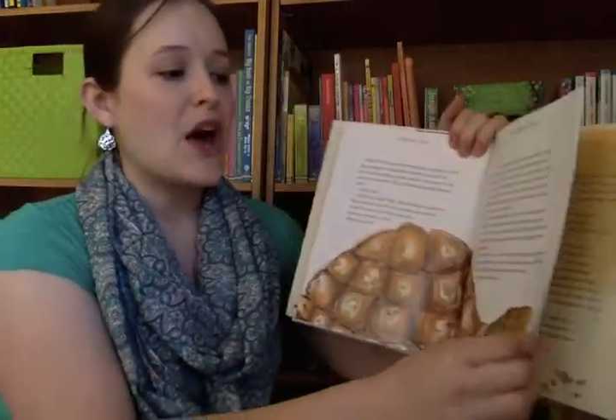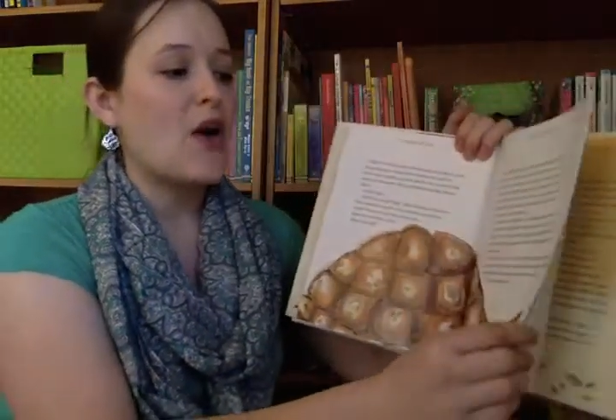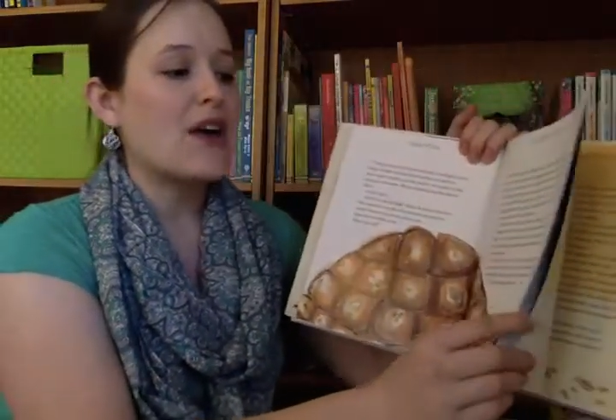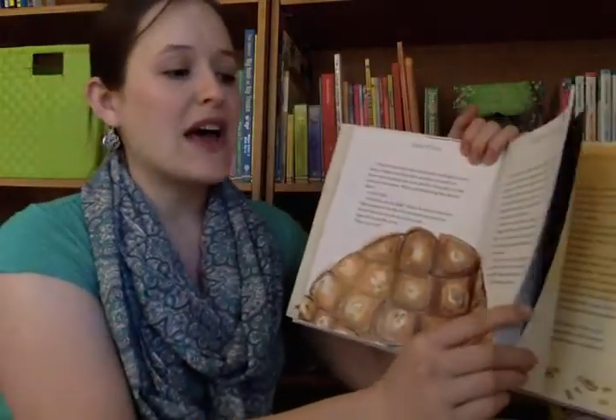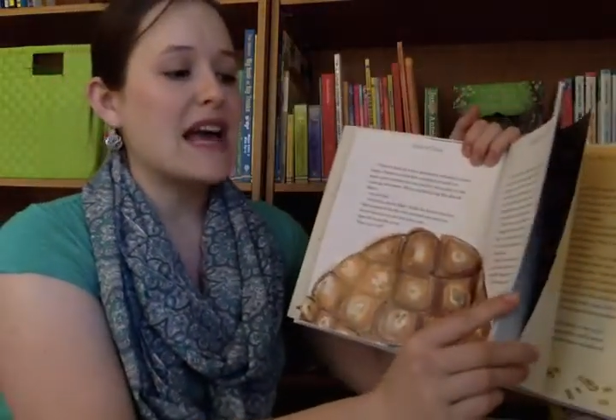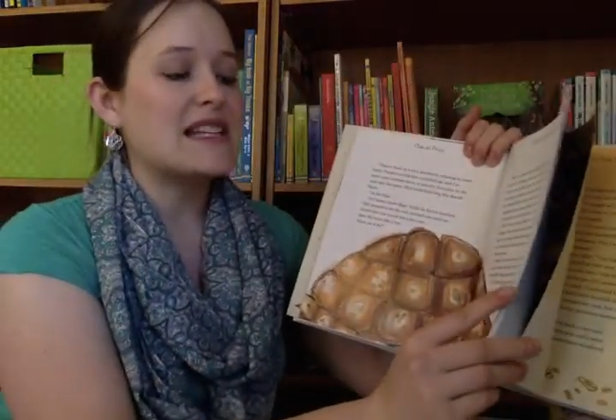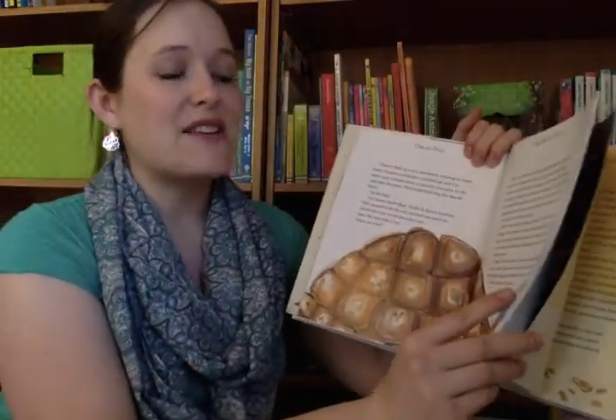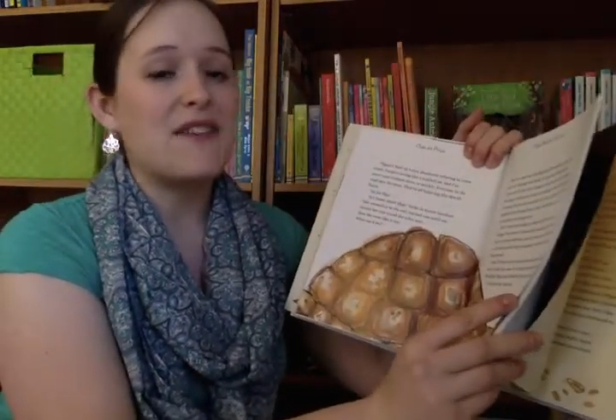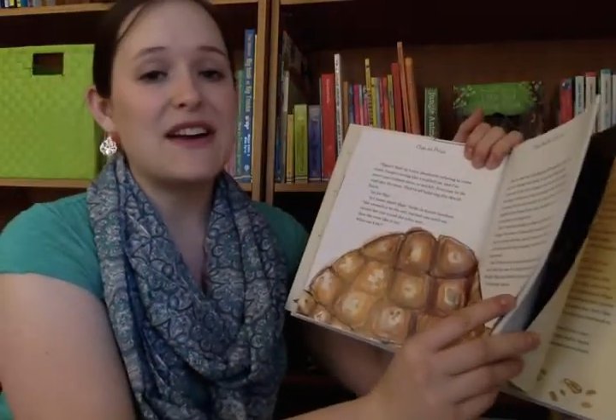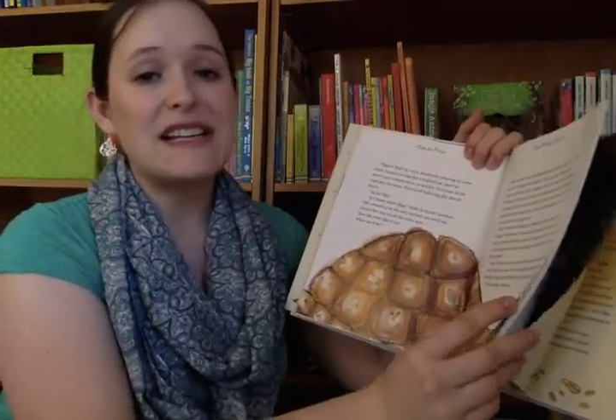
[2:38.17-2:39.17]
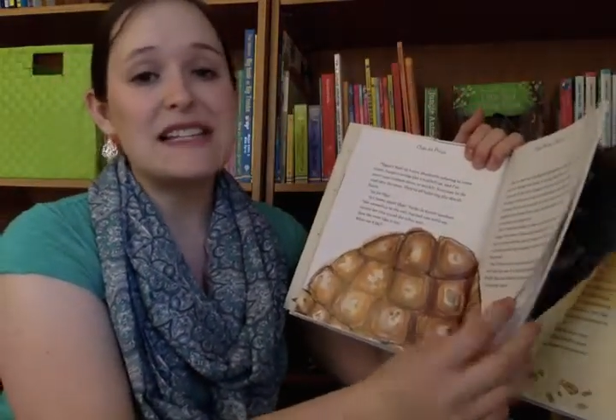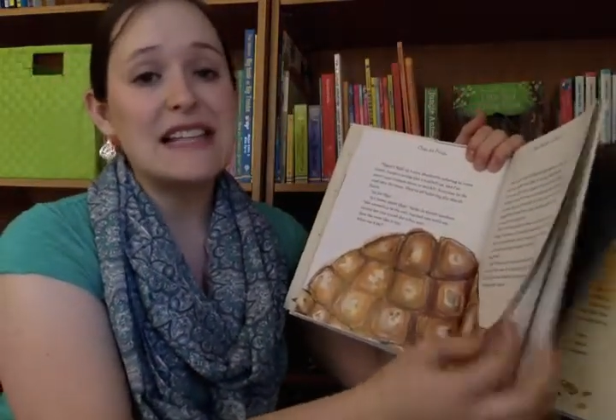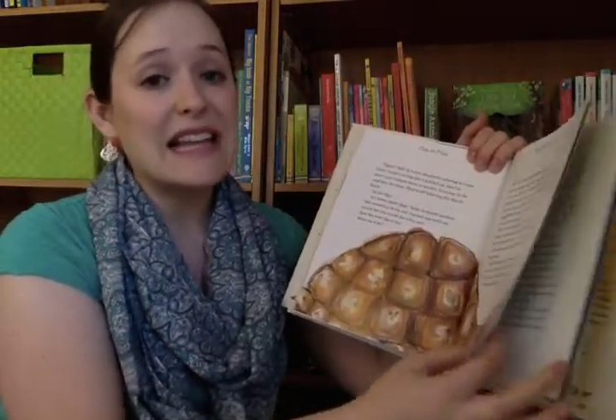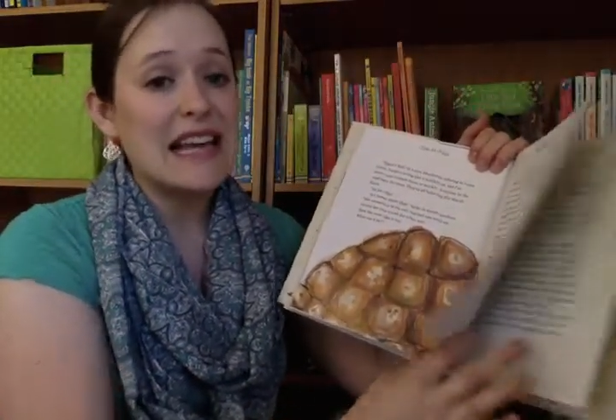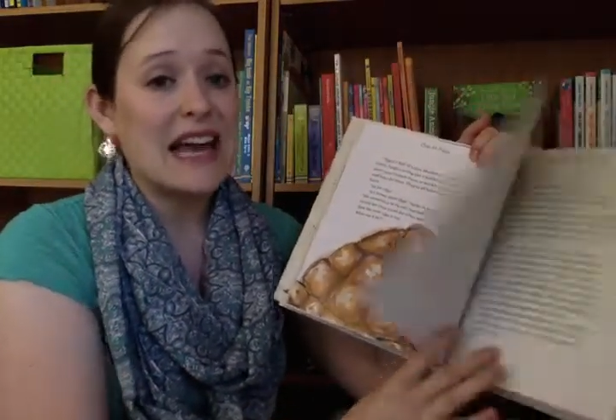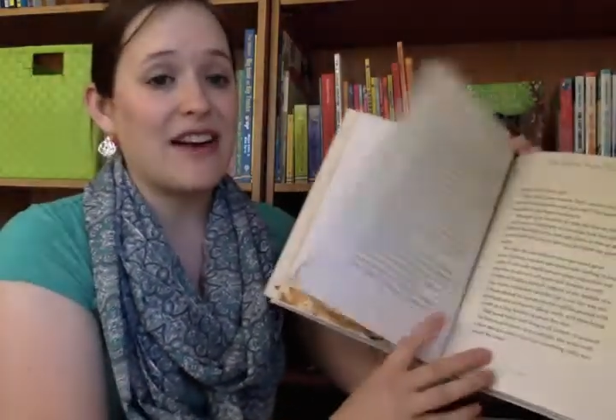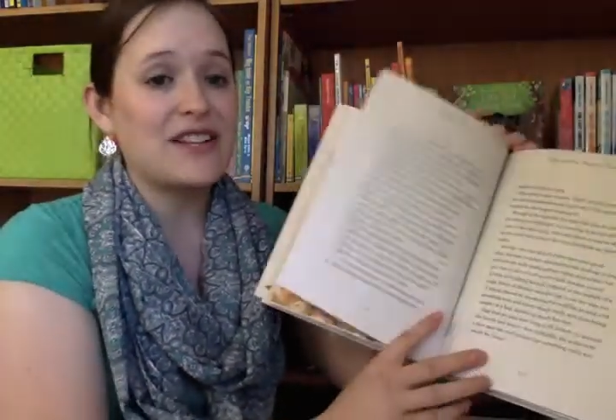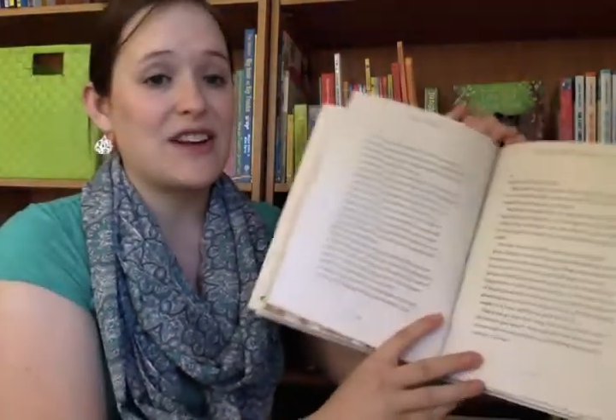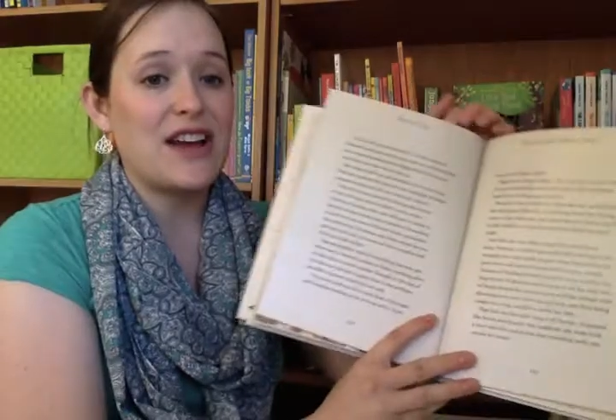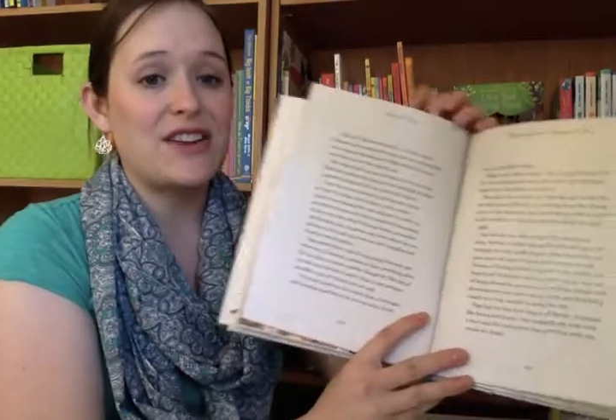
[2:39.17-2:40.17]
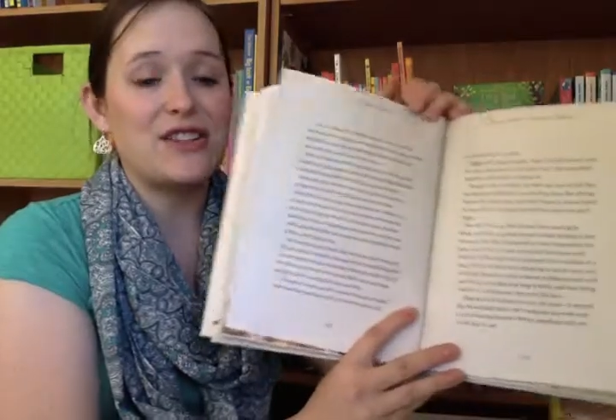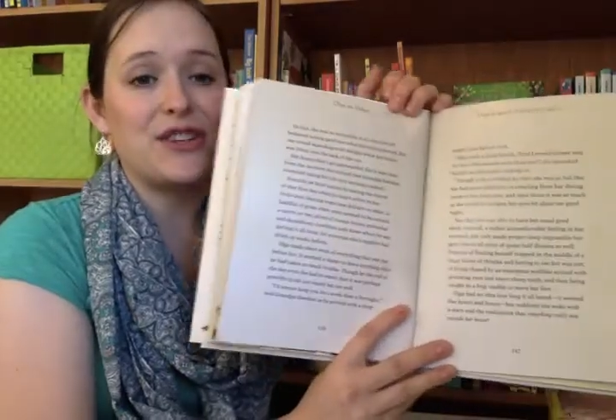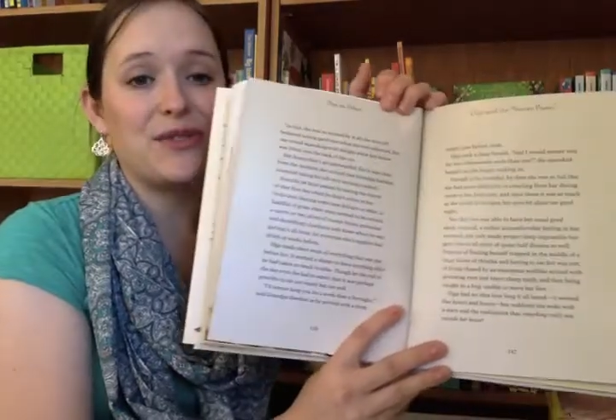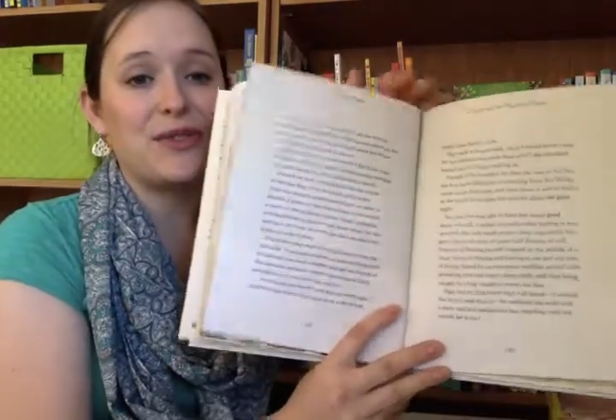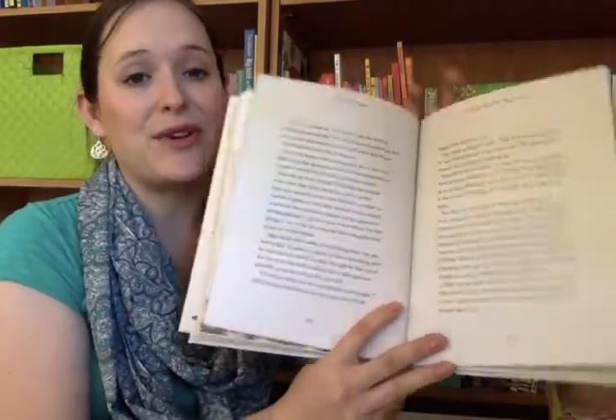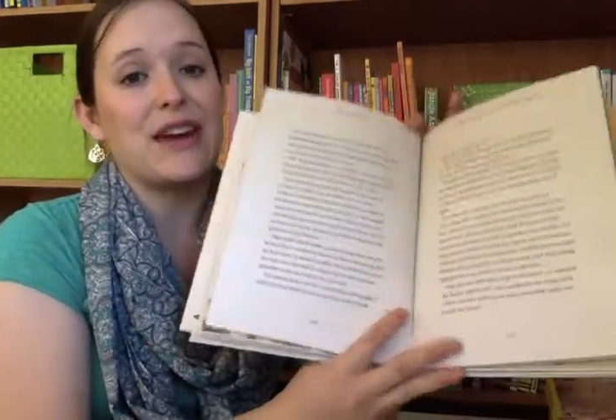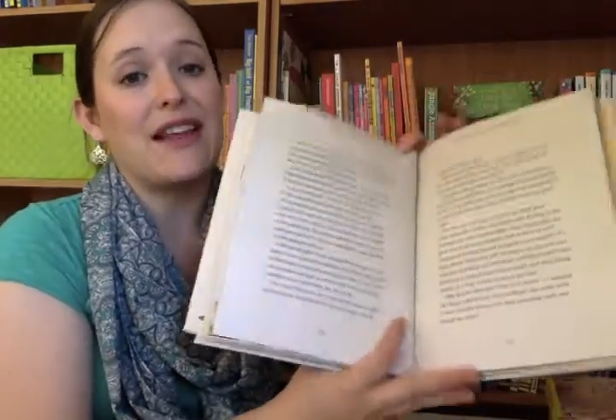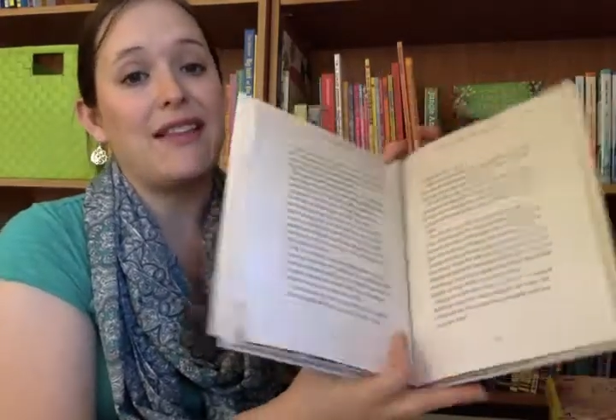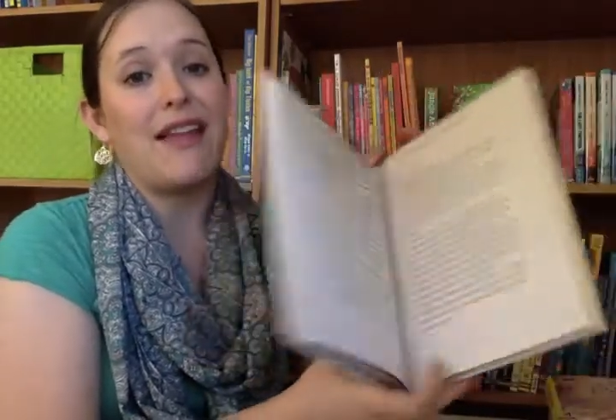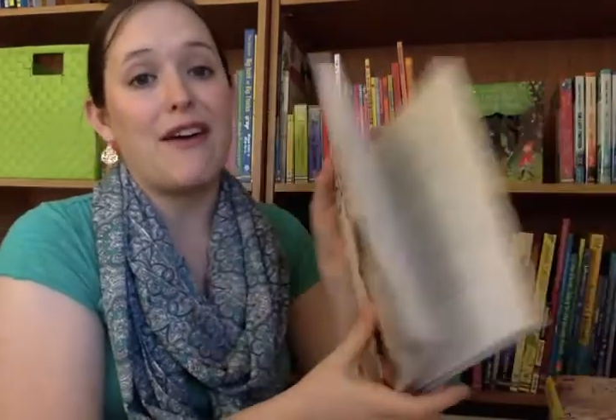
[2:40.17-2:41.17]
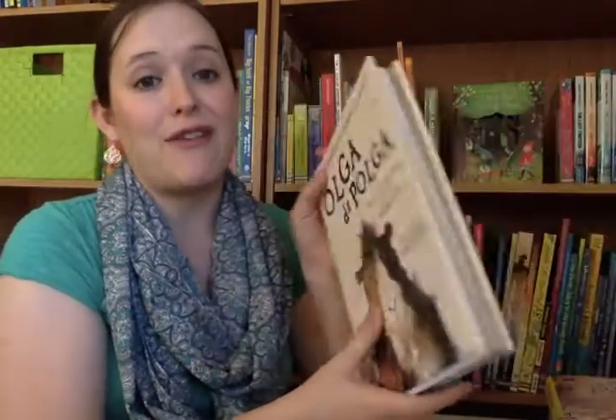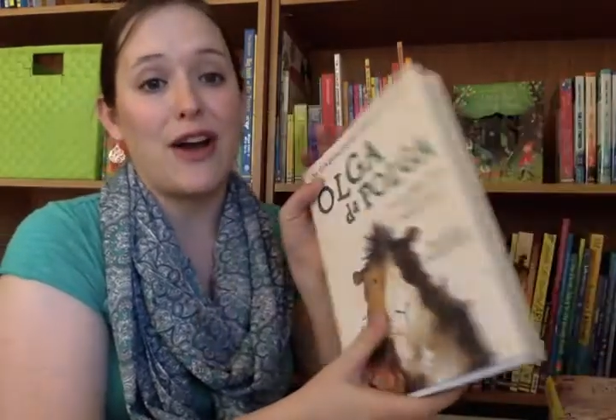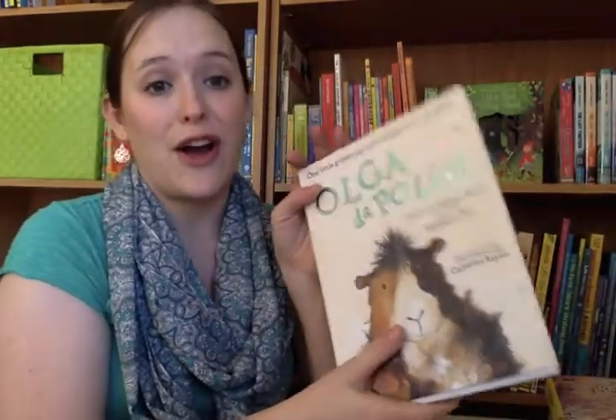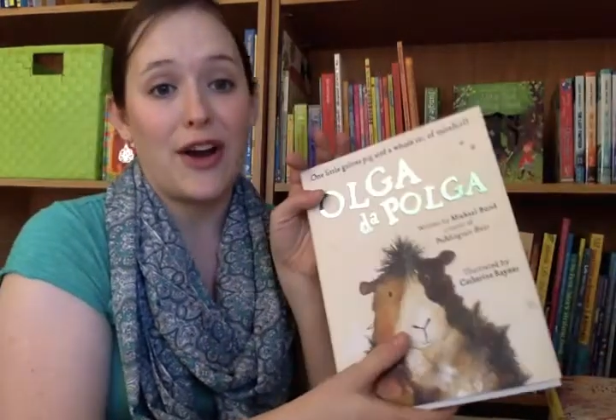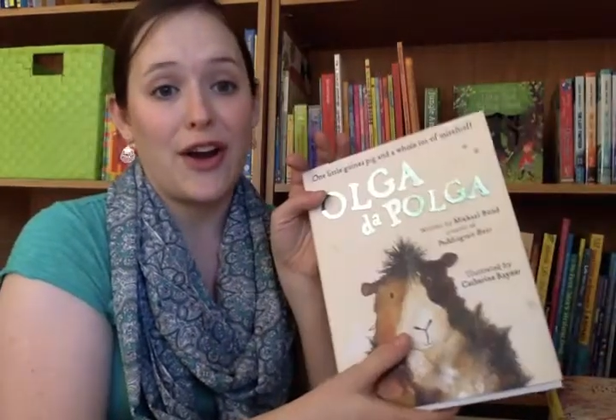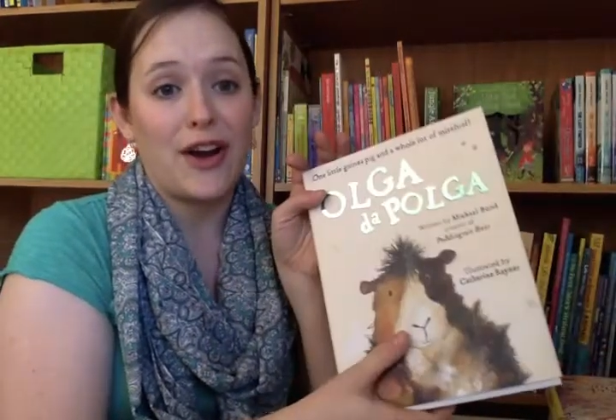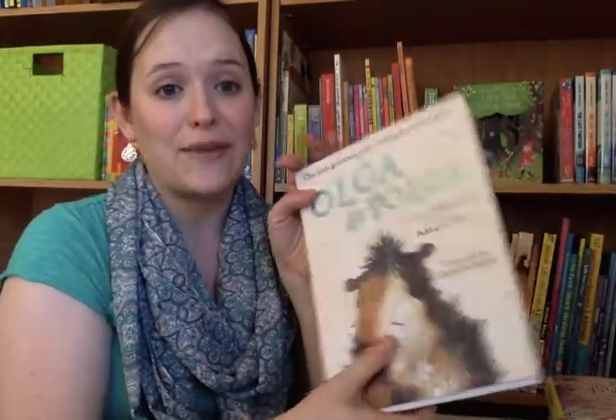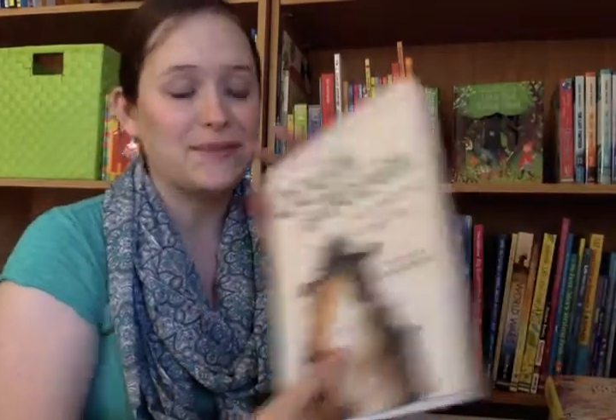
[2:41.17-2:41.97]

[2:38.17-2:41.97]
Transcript: Olga is a very silly character and your children are going to love her.